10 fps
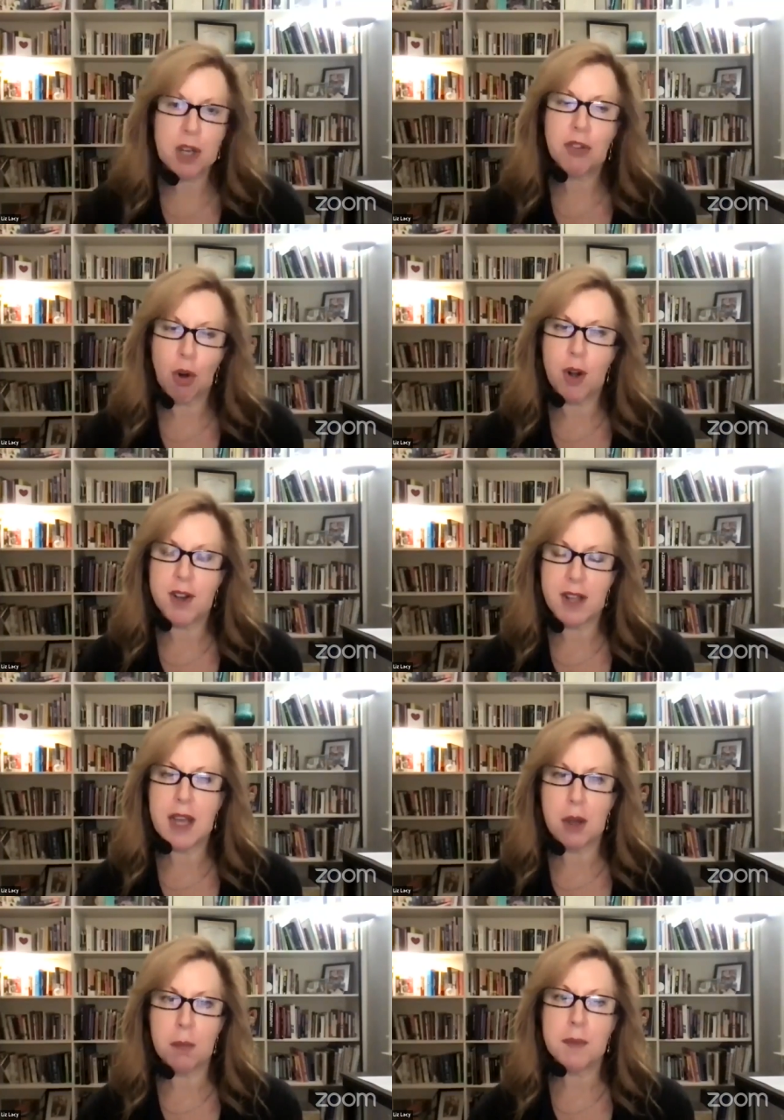also it's hard to
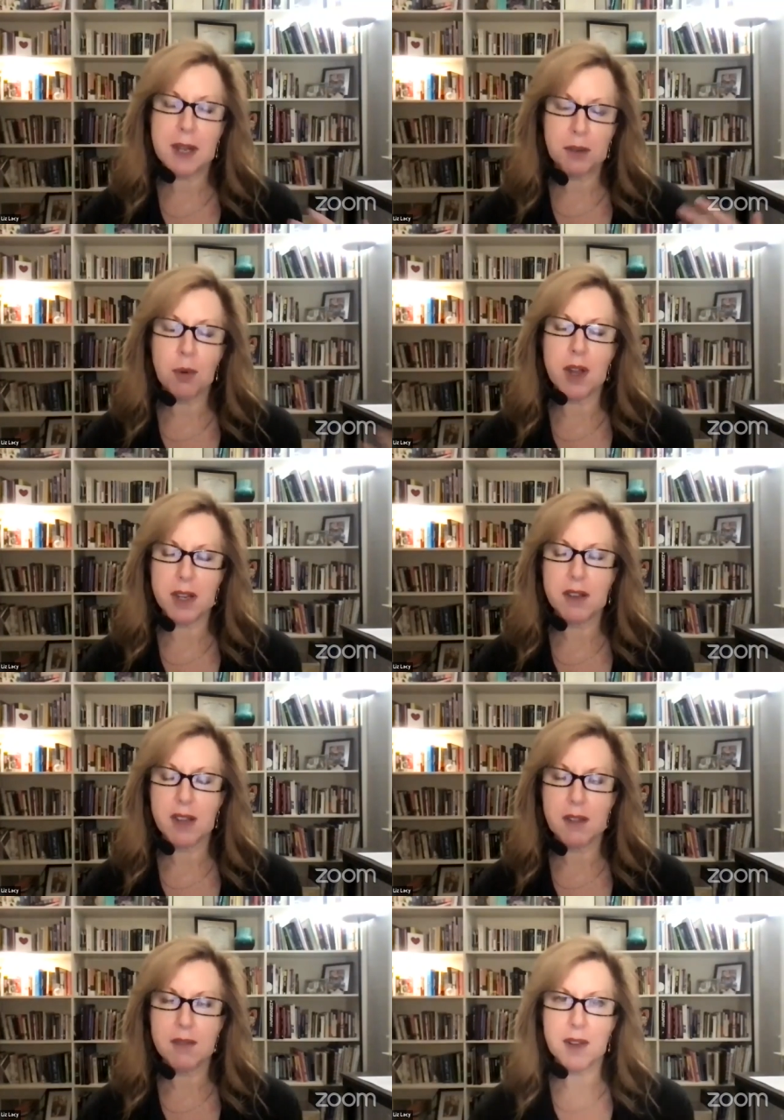help. That's why
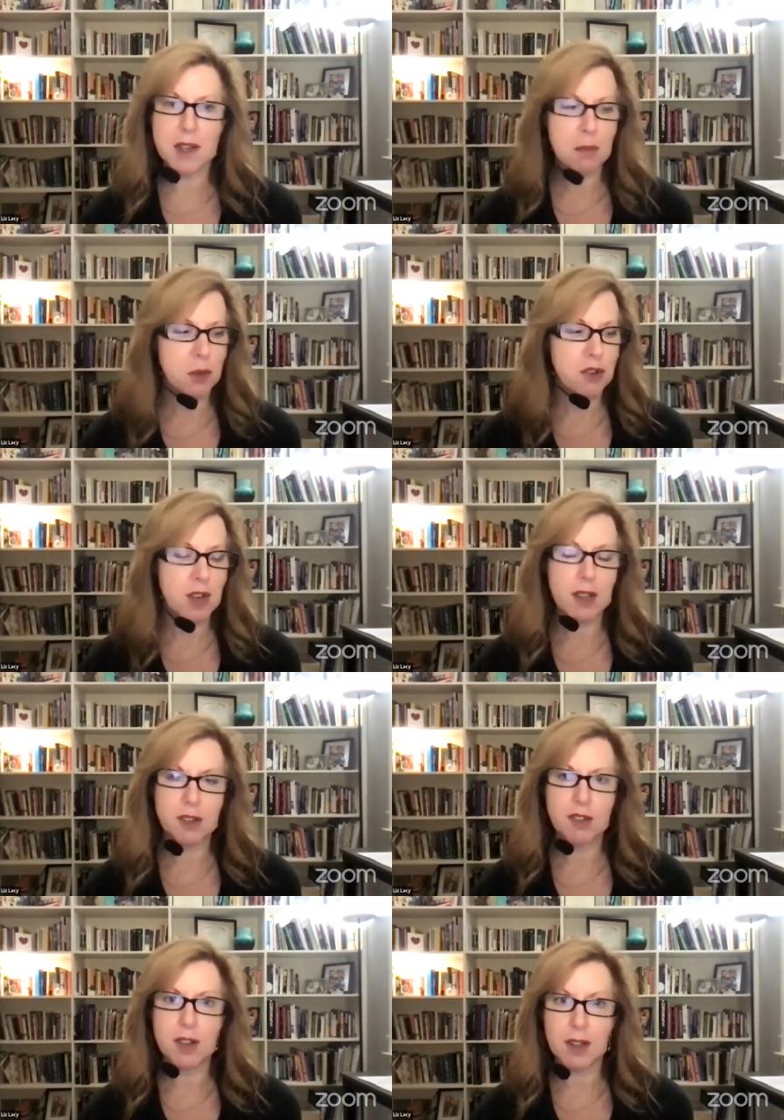I find it more
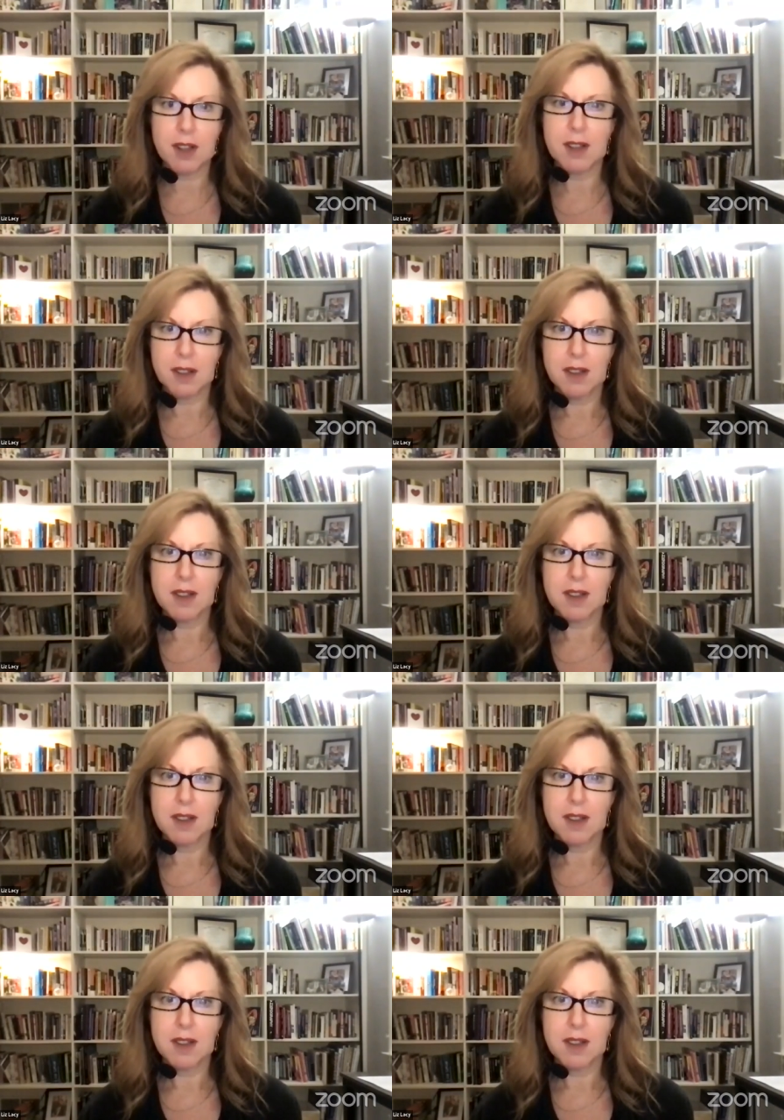challenging.